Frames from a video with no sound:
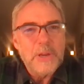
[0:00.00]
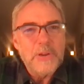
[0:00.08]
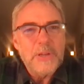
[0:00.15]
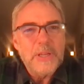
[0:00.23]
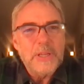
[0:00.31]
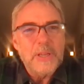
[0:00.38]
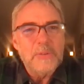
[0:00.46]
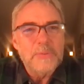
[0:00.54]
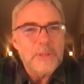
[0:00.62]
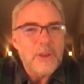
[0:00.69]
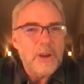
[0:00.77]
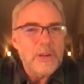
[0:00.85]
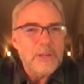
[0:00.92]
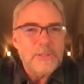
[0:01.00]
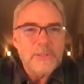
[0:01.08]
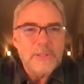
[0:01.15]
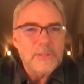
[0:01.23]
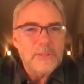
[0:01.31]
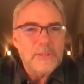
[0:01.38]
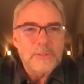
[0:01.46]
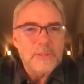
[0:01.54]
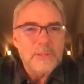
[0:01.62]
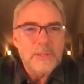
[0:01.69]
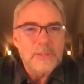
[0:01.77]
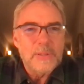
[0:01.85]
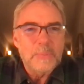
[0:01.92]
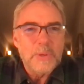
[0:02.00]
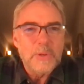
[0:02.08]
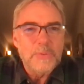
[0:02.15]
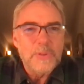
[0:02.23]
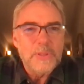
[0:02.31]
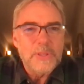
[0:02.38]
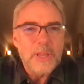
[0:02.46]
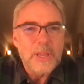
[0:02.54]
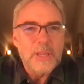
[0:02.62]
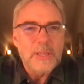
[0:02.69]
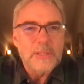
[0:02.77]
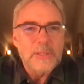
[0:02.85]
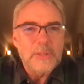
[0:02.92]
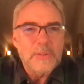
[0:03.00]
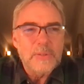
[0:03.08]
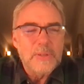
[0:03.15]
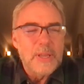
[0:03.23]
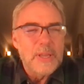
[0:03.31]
marrying of the arts is is a beautiful thing and to